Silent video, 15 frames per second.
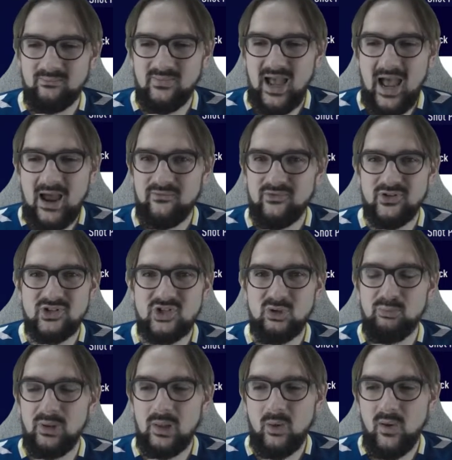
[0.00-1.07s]
Average to
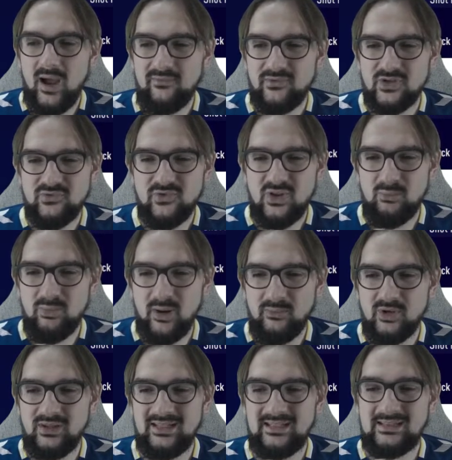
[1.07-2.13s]
below average for the
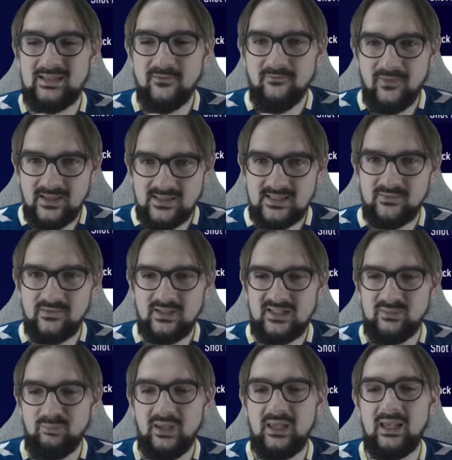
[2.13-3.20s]
Premier League, defensively
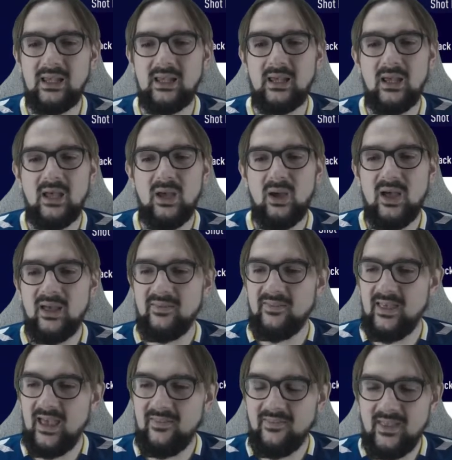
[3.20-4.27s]
speaking.
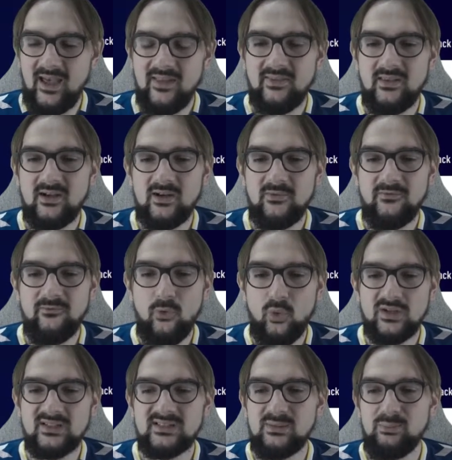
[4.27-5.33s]
And then they're
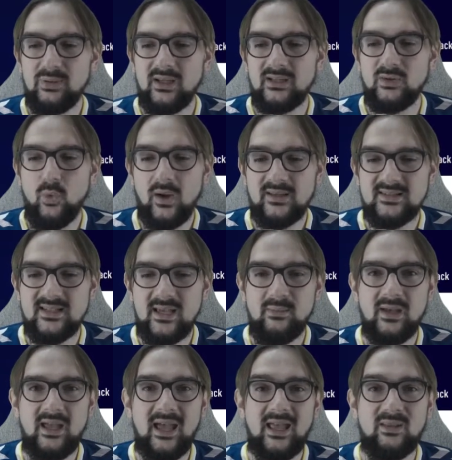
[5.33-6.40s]
forced to play
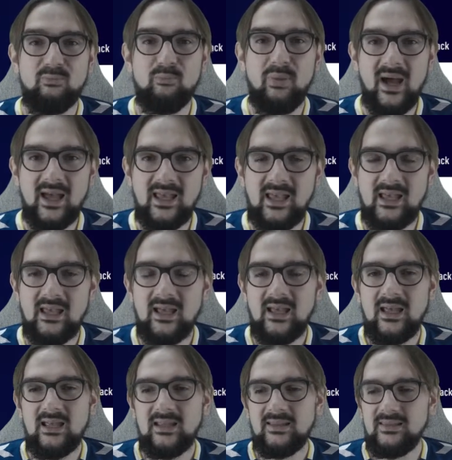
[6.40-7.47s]
Tuanzebe and Bailly
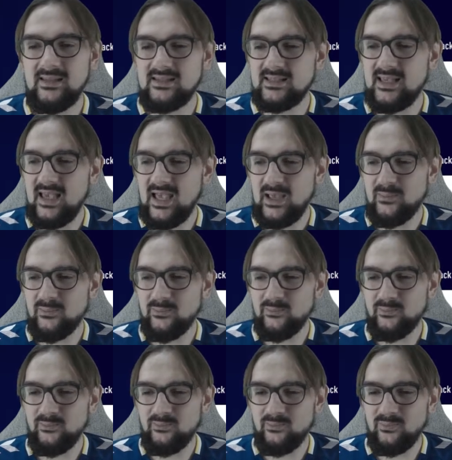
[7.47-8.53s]
this game.
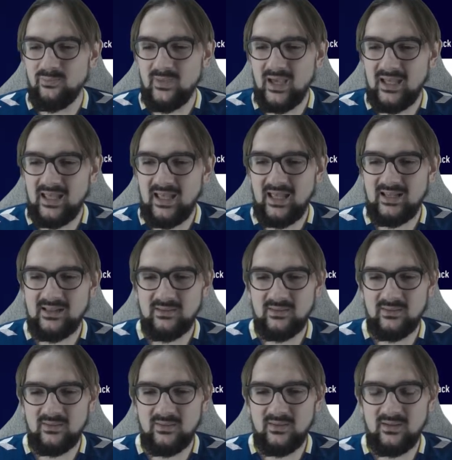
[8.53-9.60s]
Again,
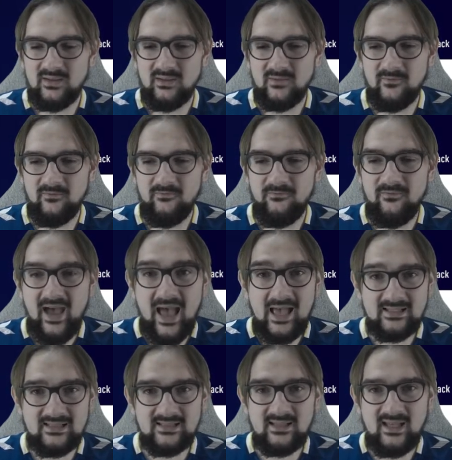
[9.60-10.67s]

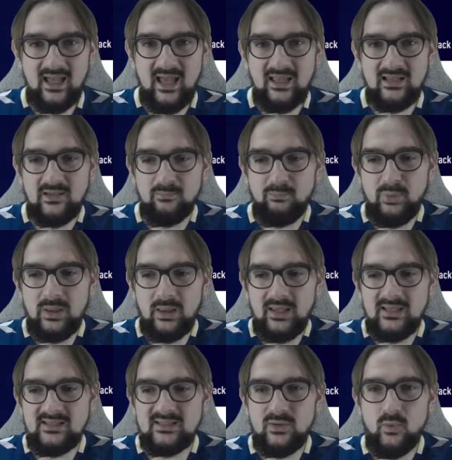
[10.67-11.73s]
fast, and it
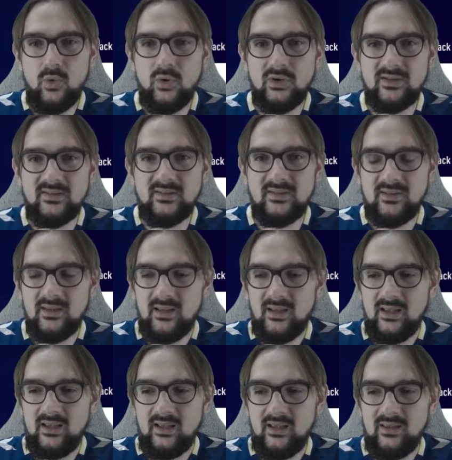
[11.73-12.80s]
plays towards
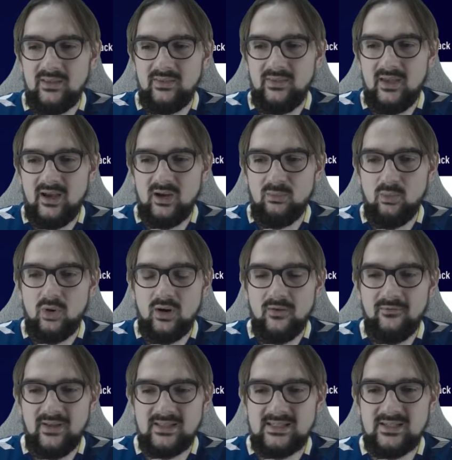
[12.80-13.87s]
their more
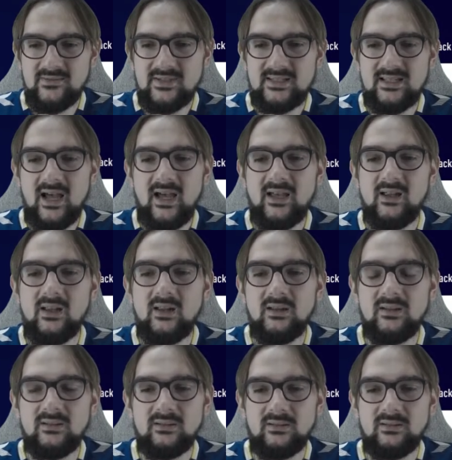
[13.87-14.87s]
offensive style,